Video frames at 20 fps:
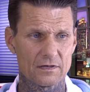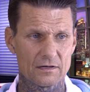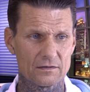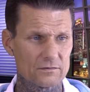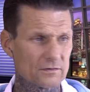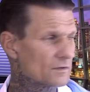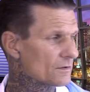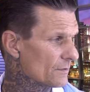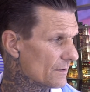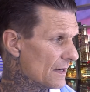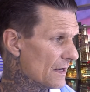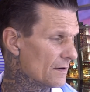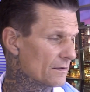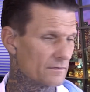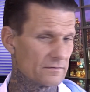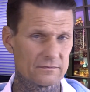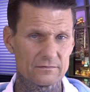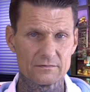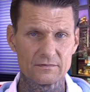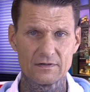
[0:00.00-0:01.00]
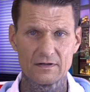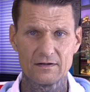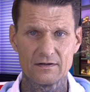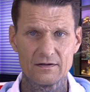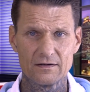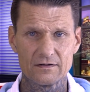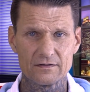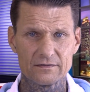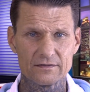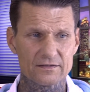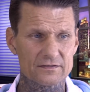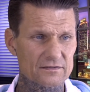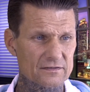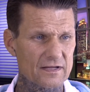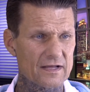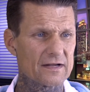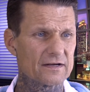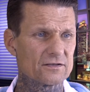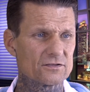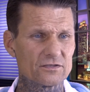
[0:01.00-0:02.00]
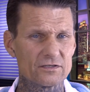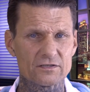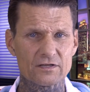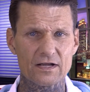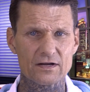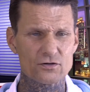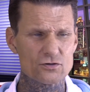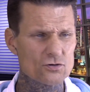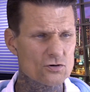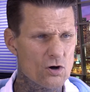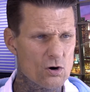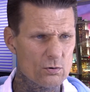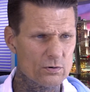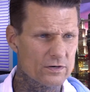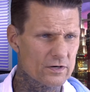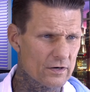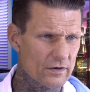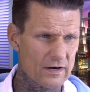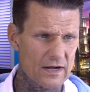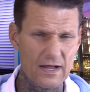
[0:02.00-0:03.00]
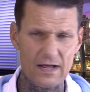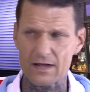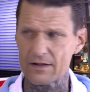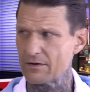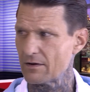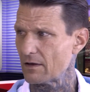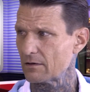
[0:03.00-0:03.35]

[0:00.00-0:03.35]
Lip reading: I look around, and this lady, she's like, you know where you're at? And